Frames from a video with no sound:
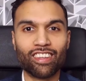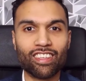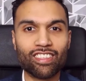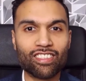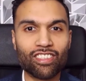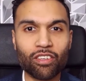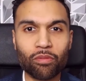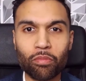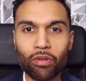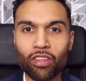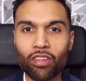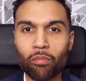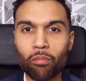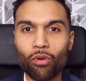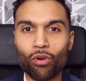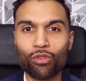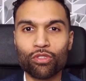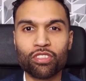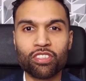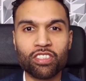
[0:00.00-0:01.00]
This could be the
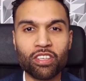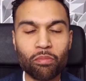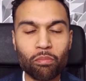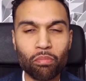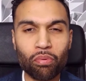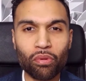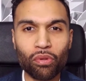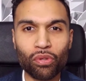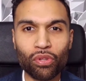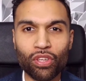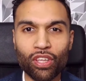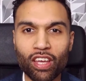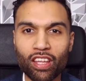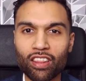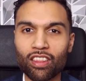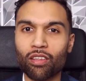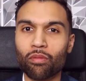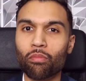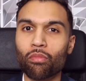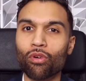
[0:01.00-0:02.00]
most simple
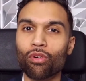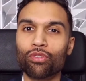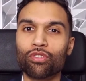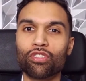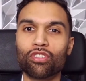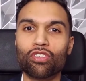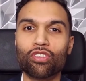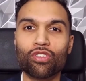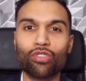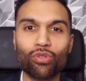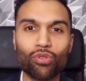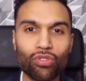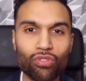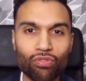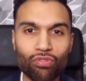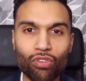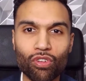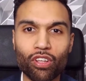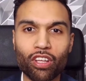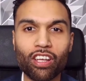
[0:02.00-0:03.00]
yet the most
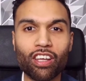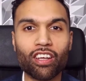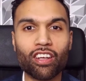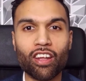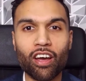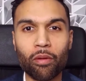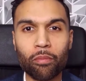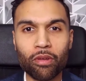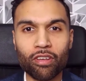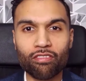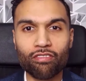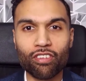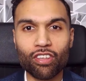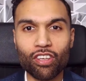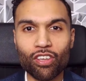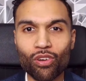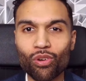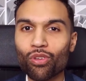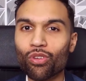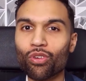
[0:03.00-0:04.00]
useful economic
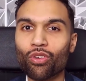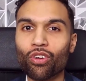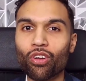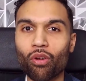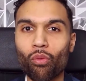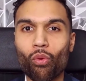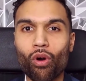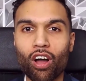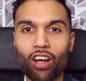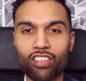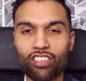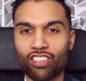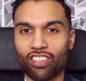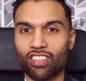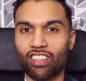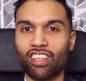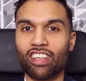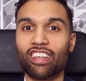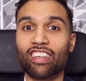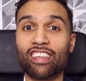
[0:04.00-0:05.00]
video you could watch
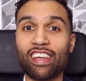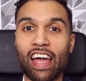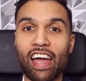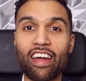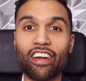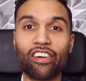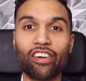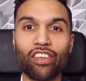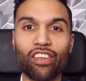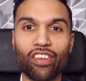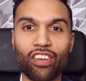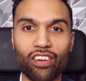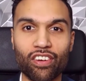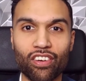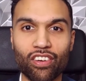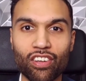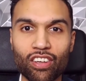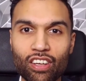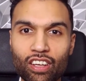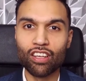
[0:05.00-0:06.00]
the entire
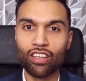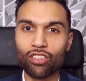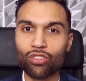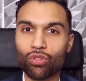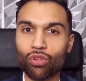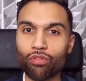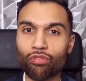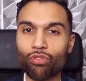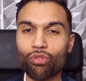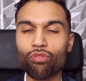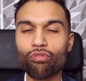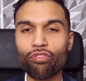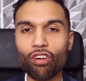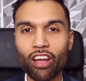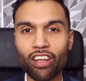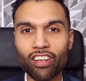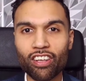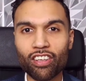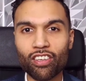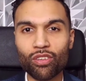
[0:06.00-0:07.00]
year. So if you
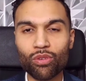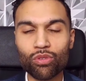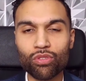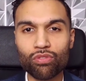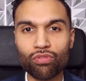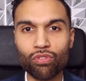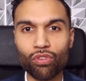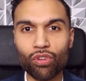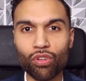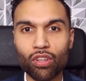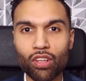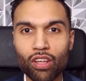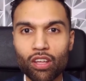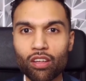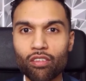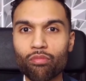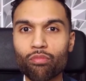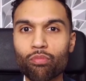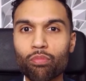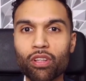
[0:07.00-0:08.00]
find it useful,
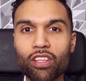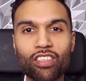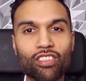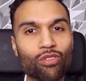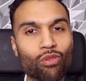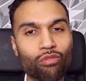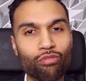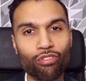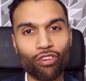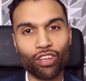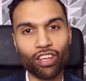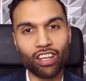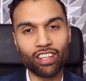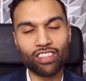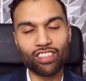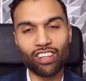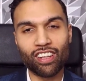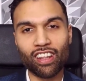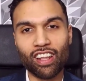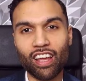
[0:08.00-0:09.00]
please don't forget
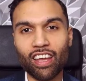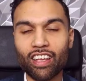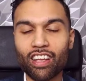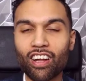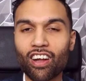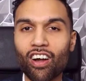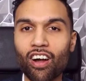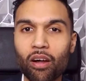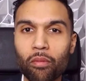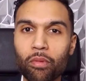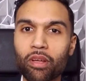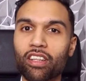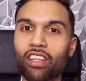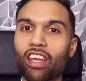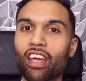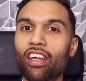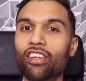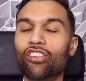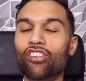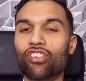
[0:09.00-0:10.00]
to like, comment,
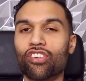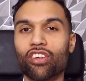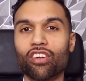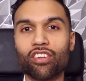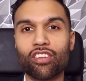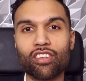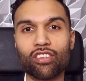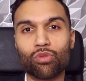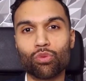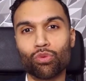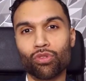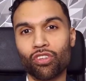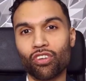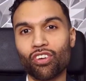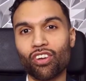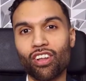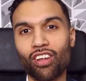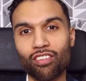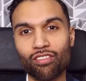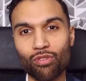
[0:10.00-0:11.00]
and share this with your
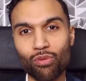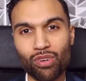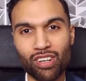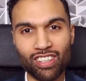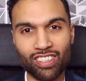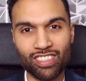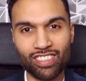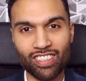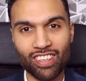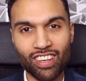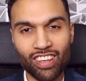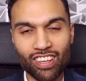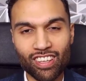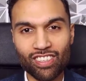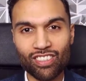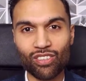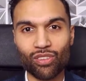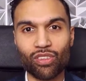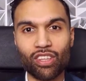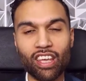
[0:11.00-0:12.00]
loved ones
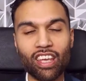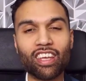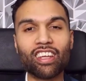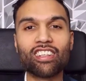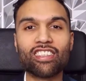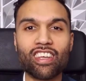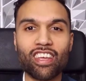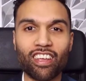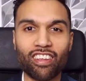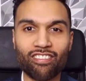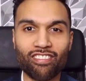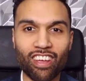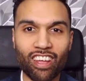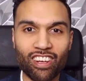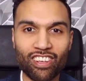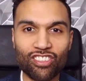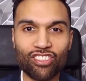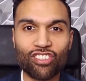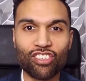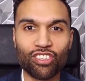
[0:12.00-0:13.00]
so they can take
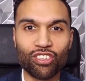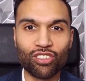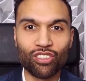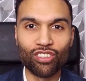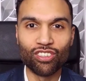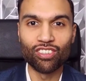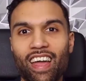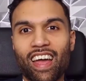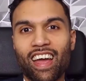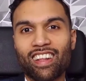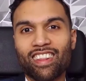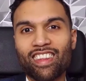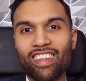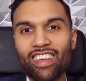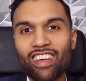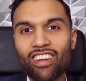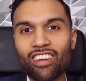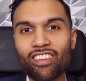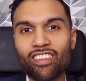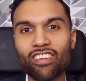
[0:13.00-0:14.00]
advantage too. At the
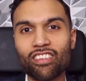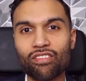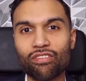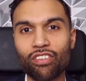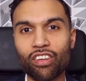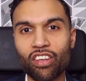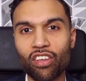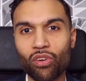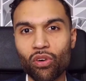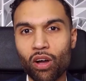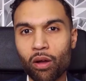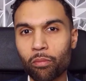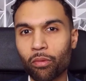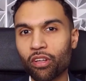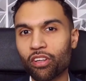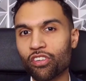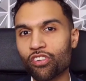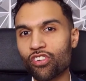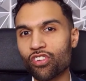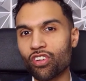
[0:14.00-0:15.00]
end of this video, I'm
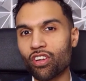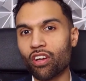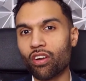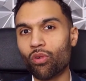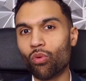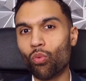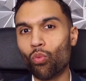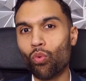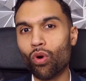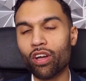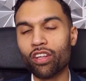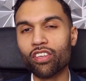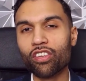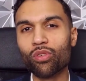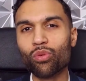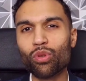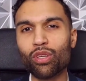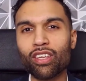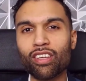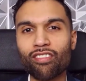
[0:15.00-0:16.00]
going to share one
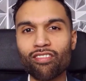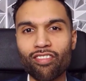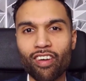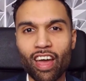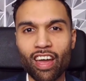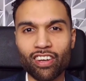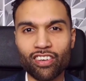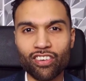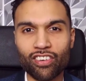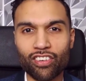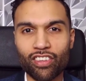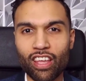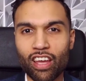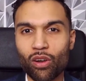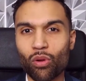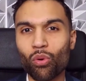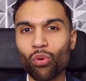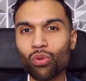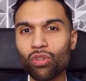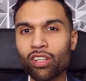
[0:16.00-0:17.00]
unique factor that
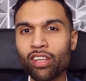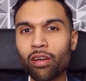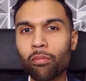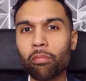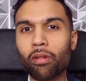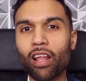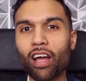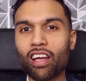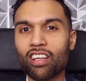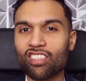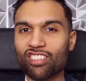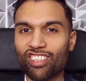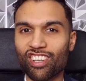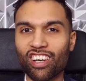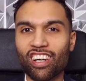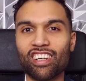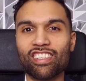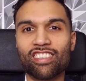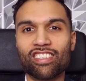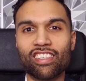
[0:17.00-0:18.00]
only applies to
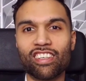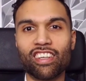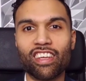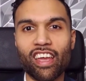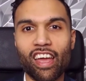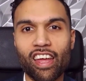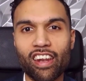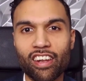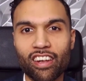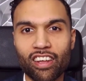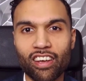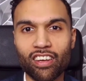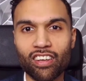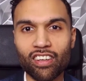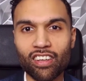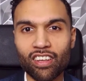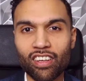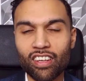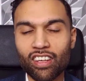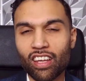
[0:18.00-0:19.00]
us in Canada.
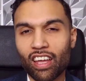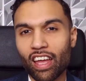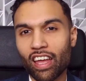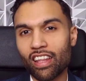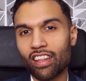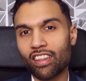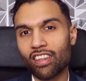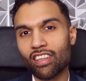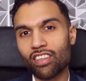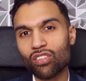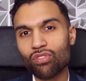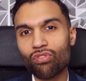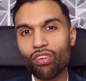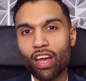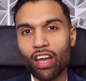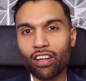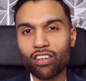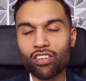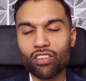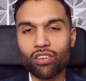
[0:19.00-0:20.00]
And this
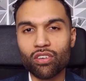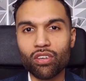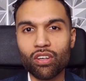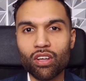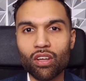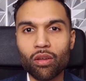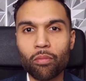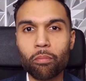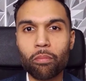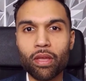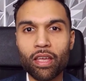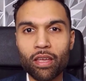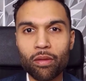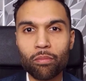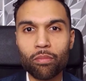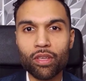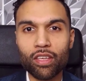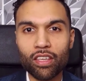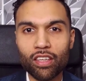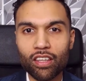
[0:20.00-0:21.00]
factor may
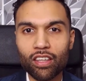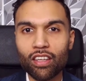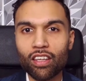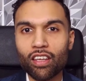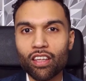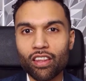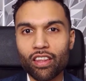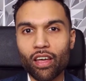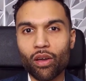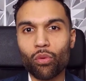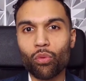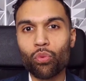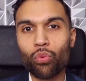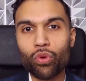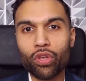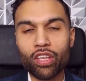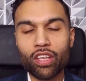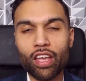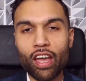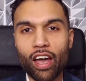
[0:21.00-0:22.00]
mean that
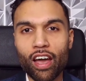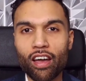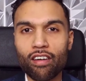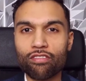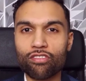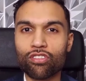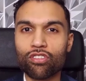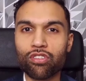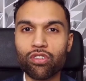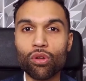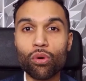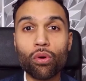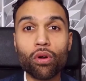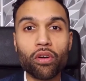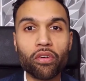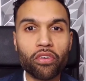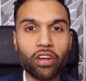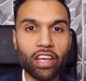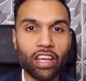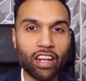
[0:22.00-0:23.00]
we have
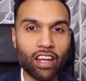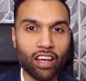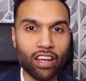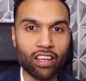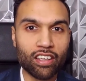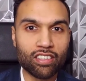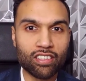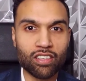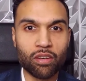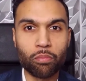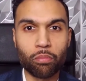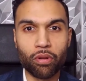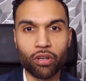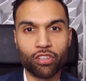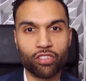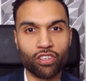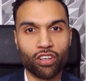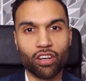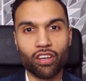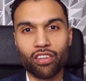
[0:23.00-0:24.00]
slower rate hikes
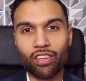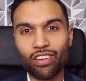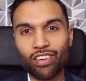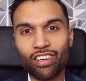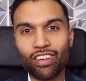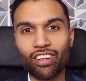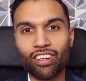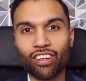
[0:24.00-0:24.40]
compared to other